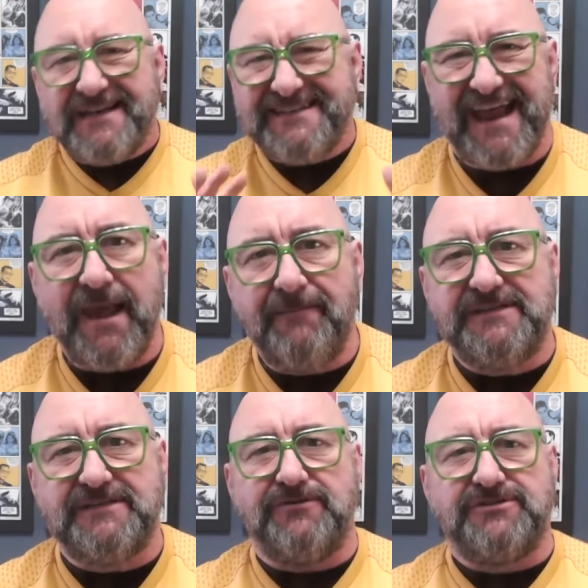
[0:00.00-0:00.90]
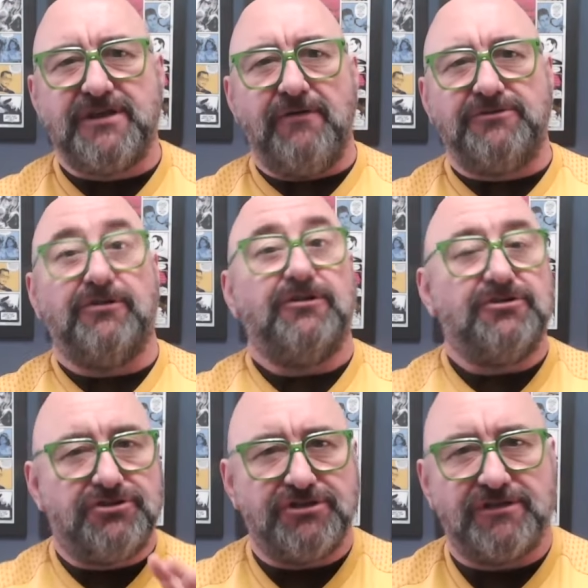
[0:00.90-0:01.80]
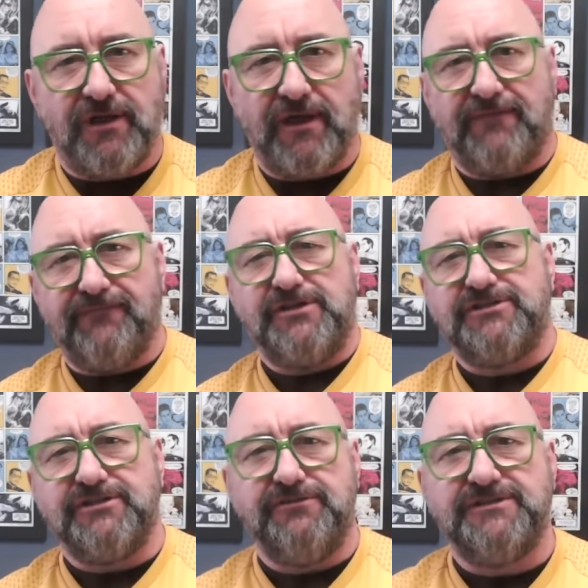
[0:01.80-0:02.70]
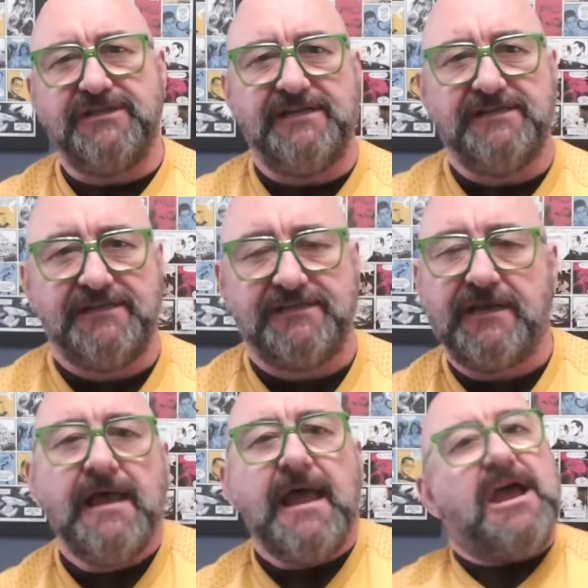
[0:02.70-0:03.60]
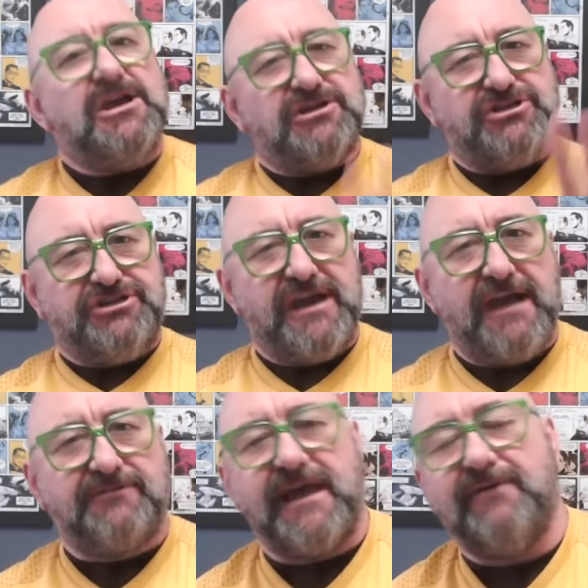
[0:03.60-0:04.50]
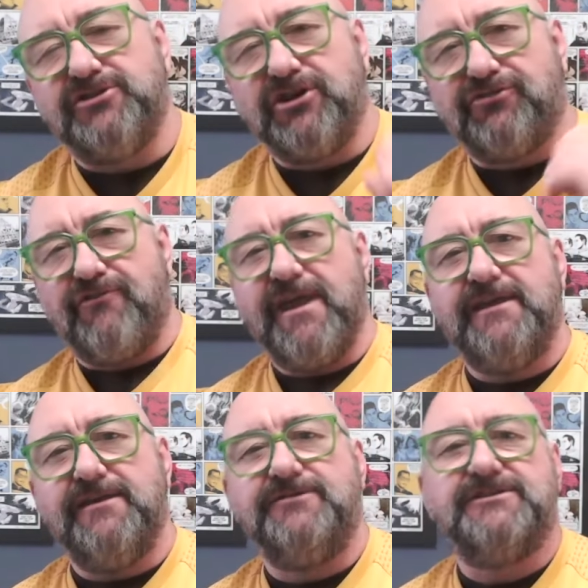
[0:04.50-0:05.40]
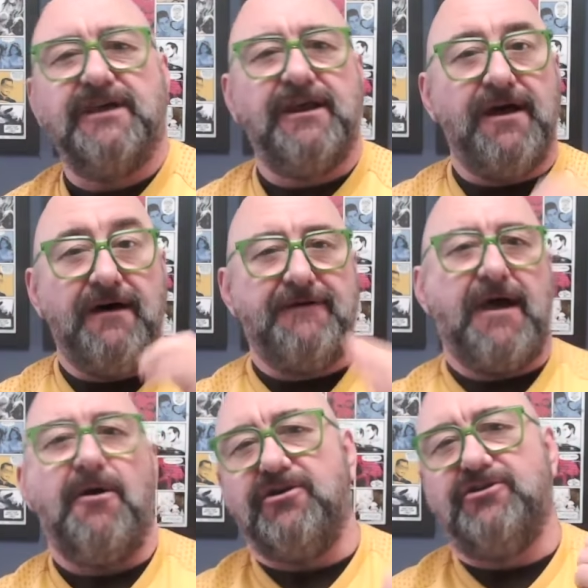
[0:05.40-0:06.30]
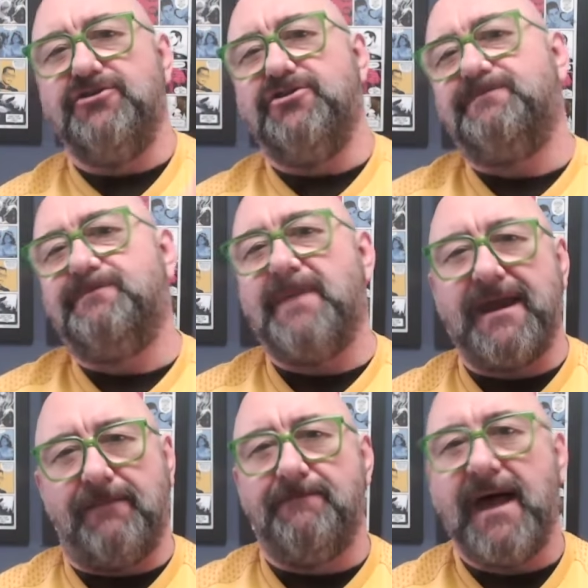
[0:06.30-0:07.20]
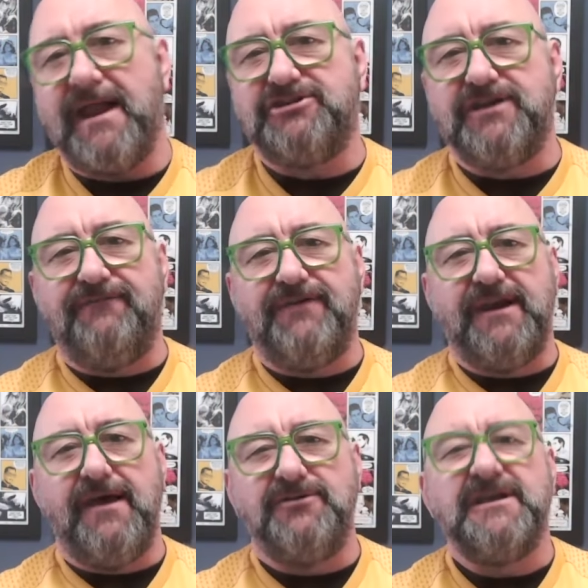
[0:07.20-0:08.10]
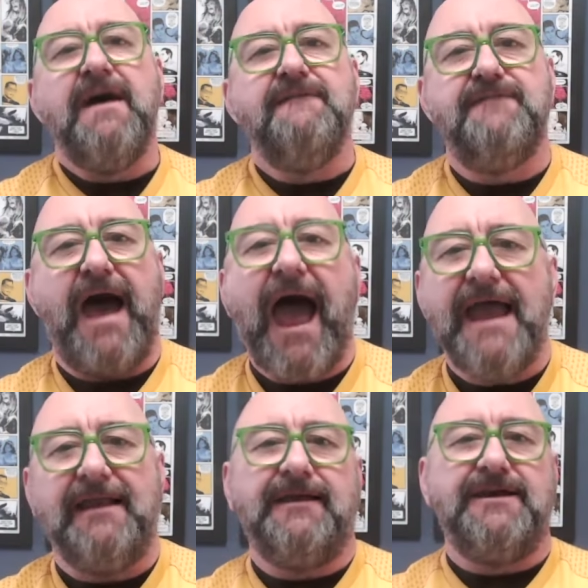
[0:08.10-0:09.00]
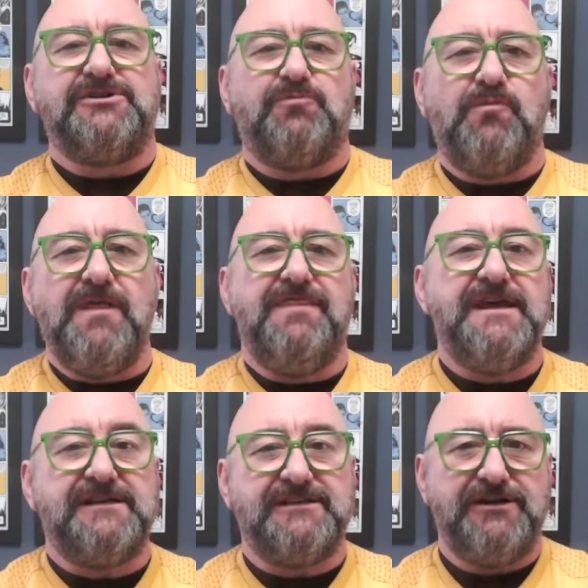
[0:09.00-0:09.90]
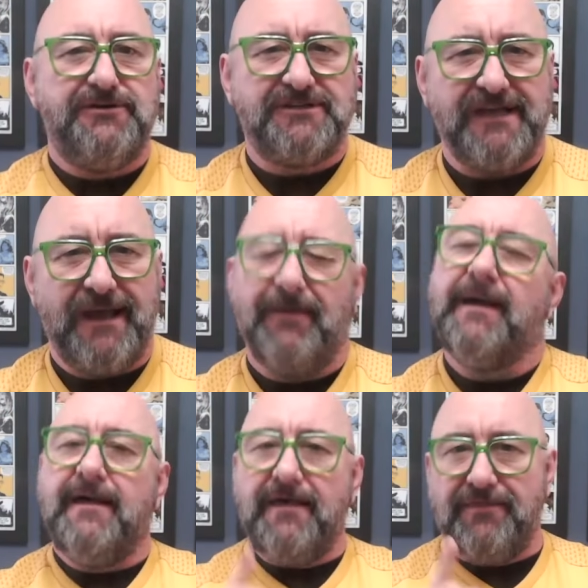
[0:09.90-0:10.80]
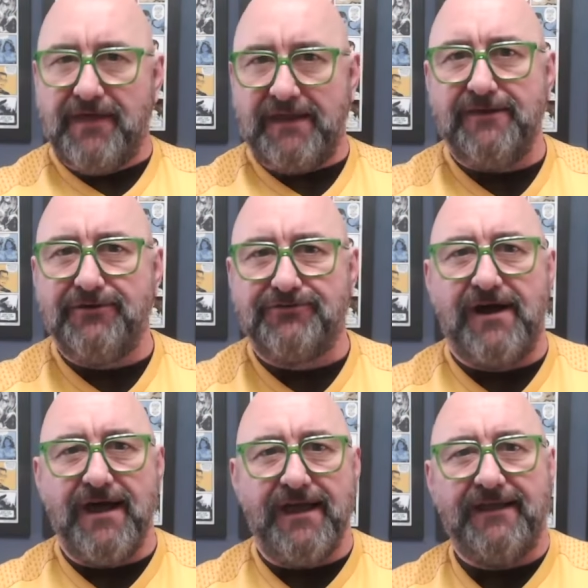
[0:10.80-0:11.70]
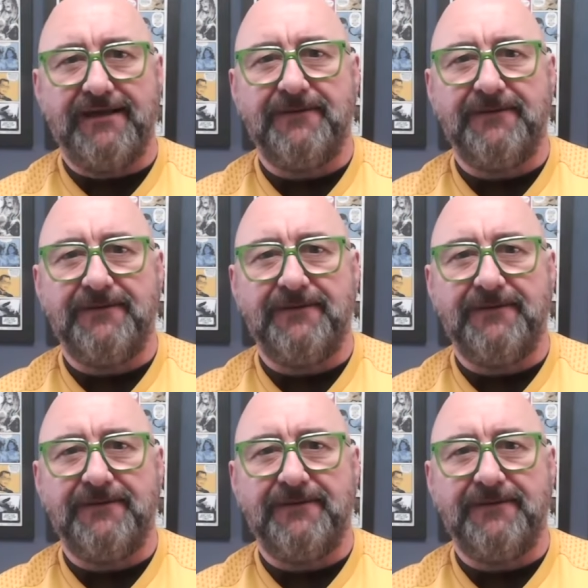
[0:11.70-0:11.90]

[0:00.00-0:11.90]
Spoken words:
10 episodes total, just like the first 2 seasons. Shout out to Craig Houston of our Good, Bad and Batshit videos for hailing us with this news tip. Thank you, Craig.